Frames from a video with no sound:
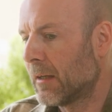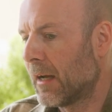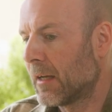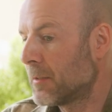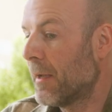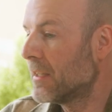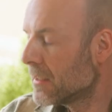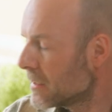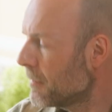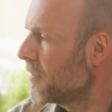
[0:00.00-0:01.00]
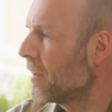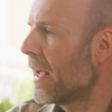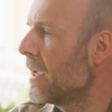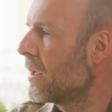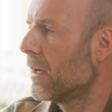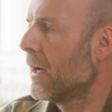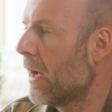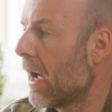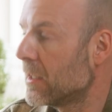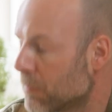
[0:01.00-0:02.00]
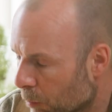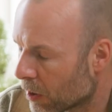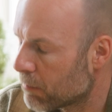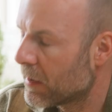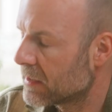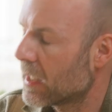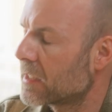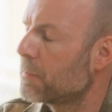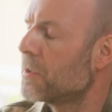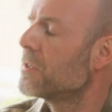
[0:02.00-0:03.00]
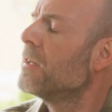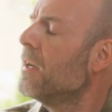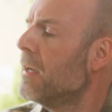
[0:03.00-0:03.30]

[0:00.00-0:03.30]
a, specialism, if you like, uh, as WordPress experts,